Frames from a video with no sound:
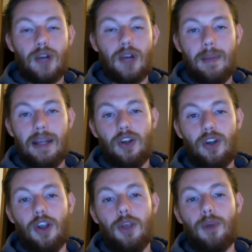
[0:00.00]
a bad
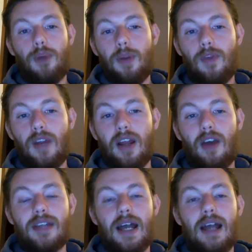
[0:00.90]
diet. You probably
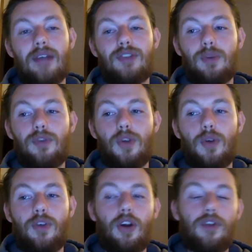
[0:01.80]
realize that if some of you
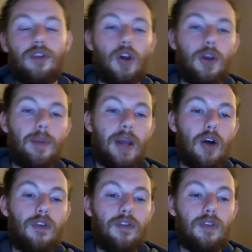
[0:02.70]
have kind of gone a bit
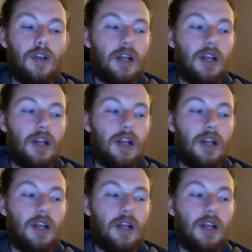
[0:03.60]
off